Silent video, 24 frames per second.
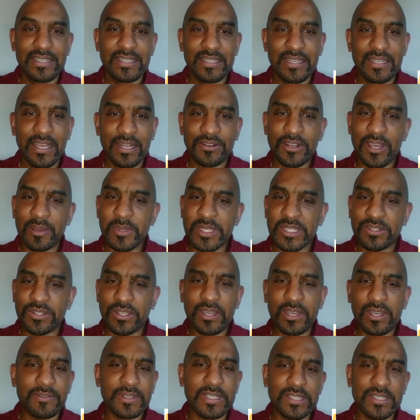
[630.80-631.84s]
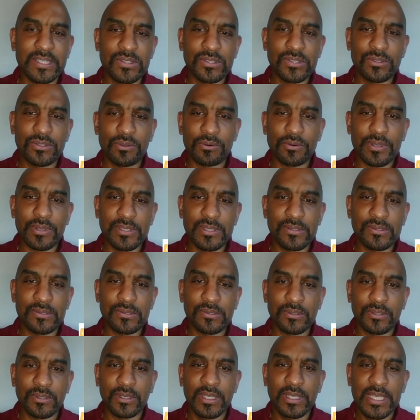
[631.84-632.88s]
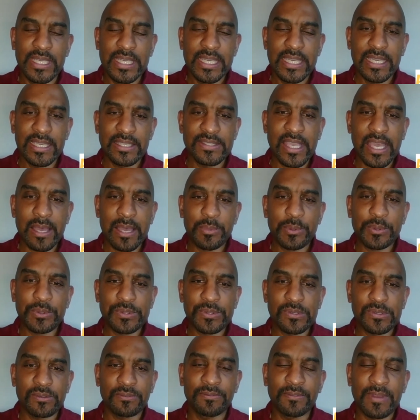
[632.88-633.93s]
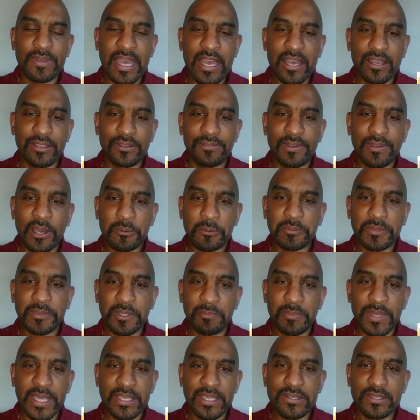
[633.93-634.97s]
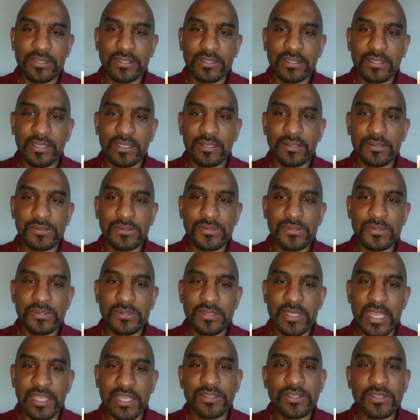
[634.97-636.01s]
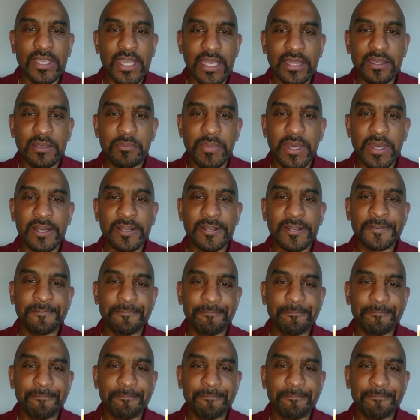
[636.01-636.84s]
Dr. Amaning, do you have any stories or examples of how you've helped a patient educate them better?